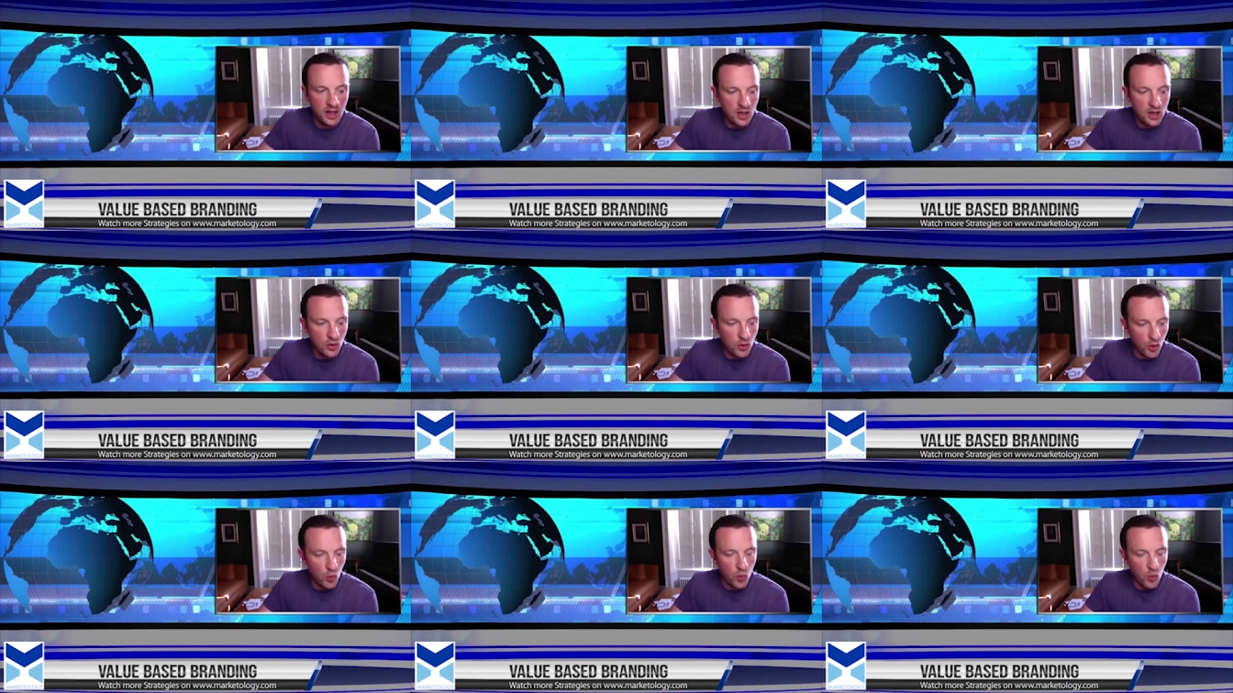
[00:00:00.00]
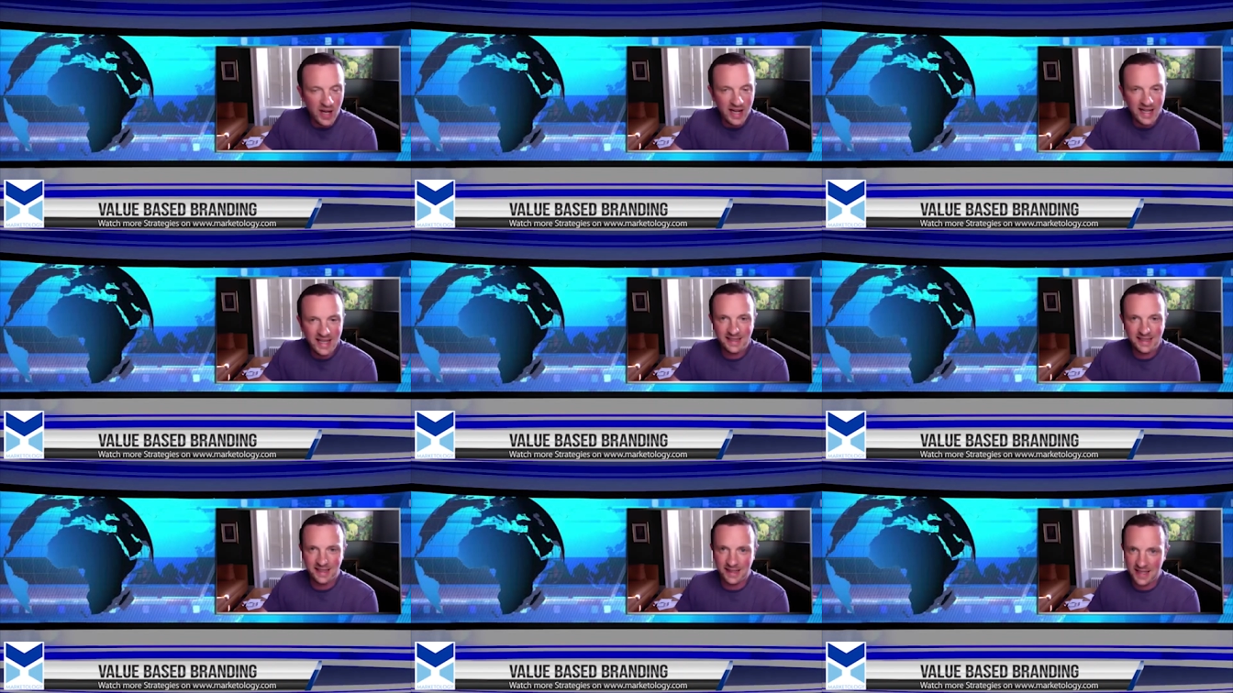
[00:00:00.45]

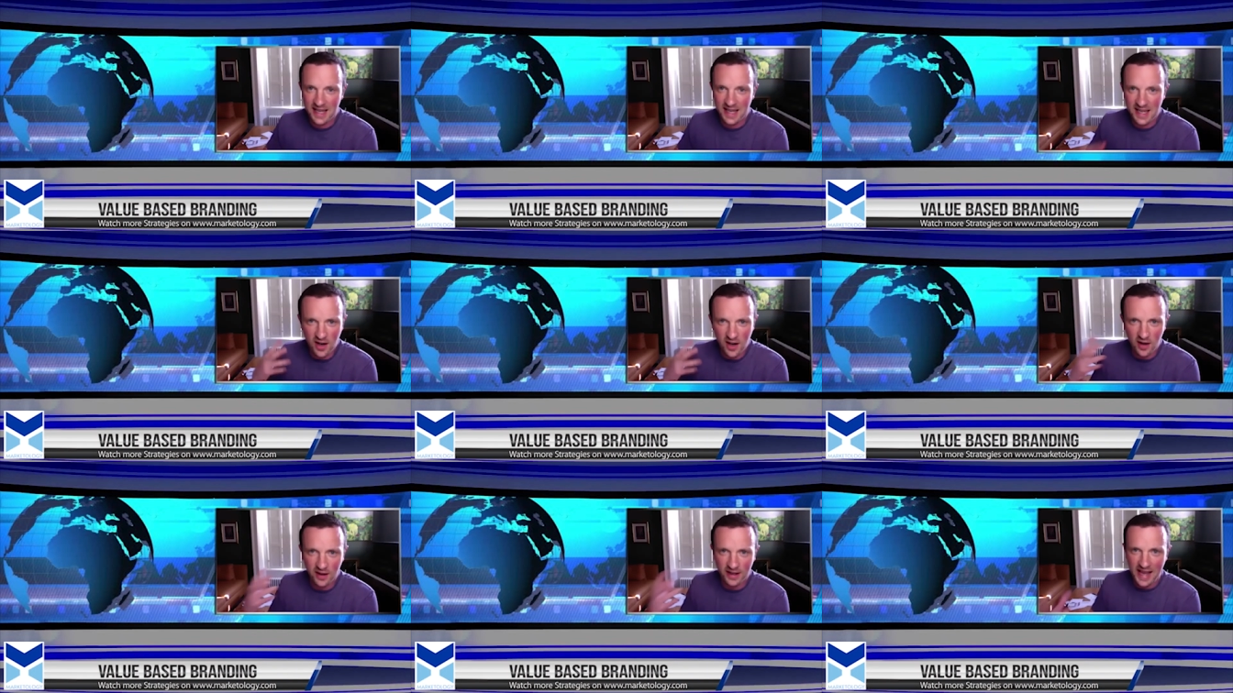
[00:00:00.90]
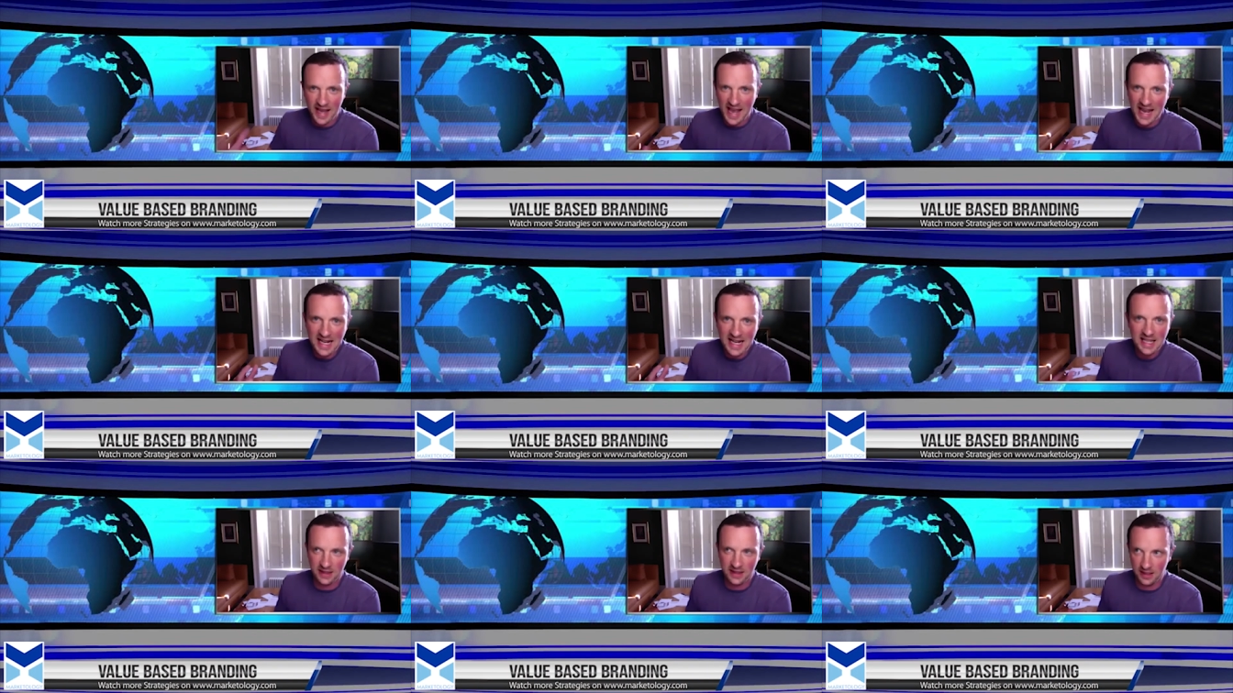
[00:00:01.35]
willing to take on
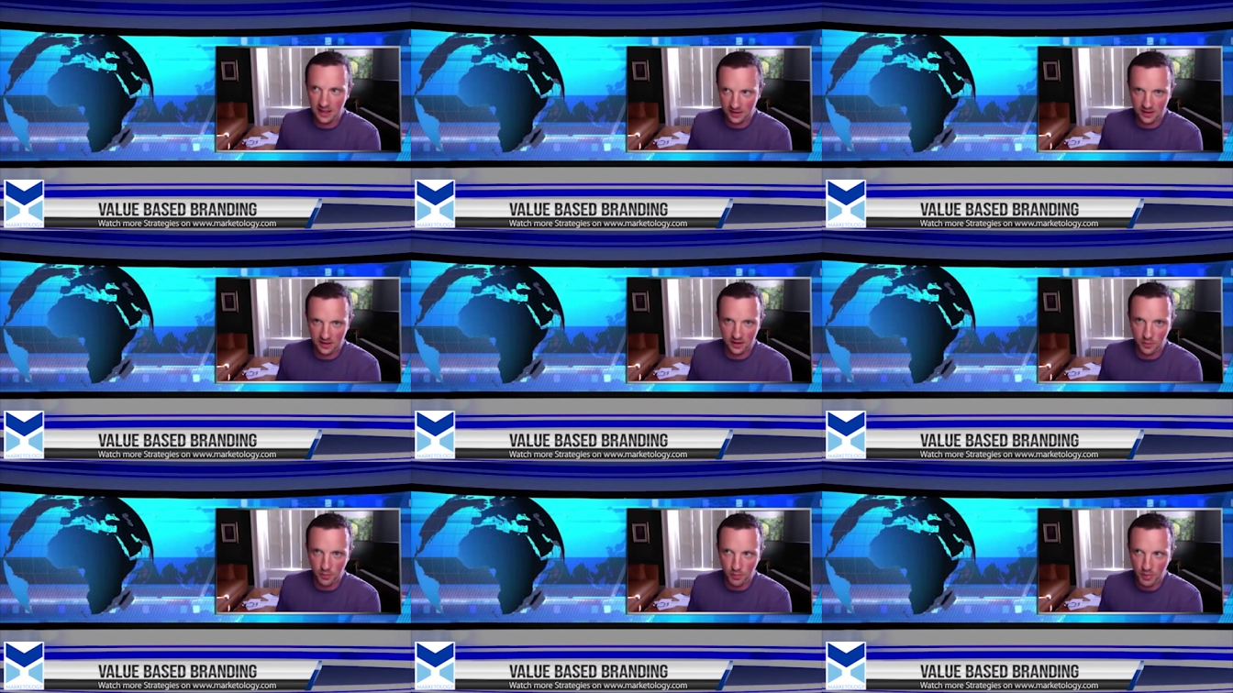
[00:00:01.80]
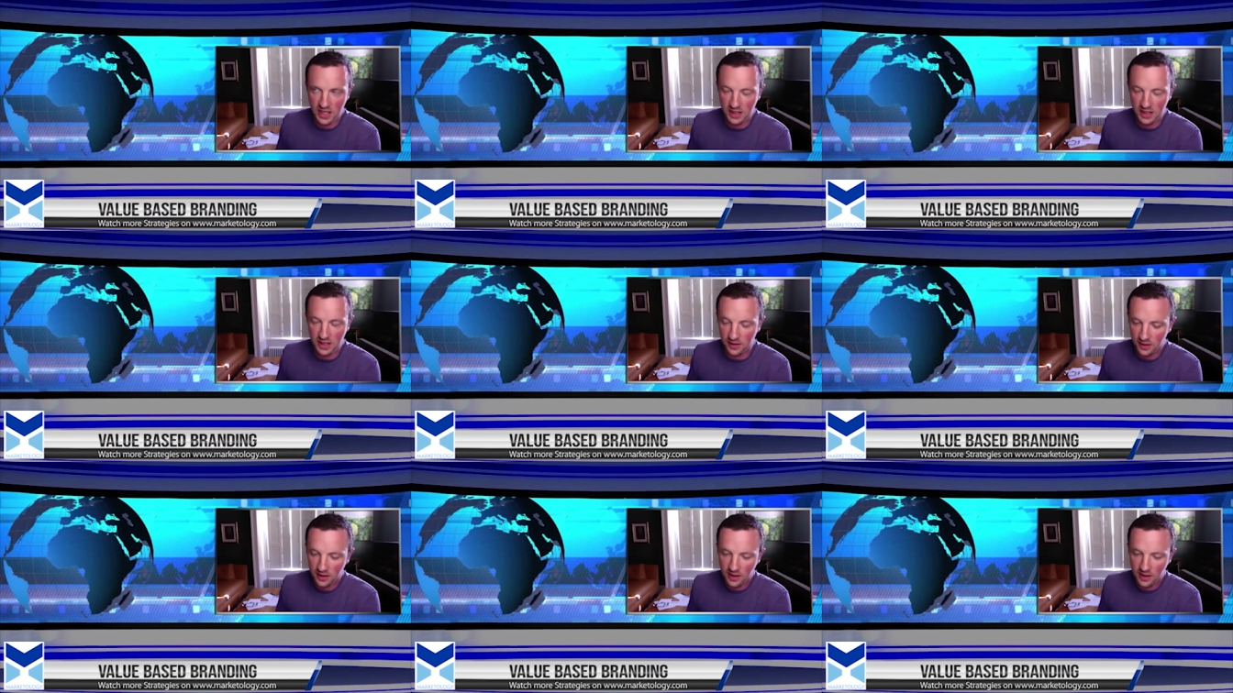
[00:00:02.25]
anything to compete,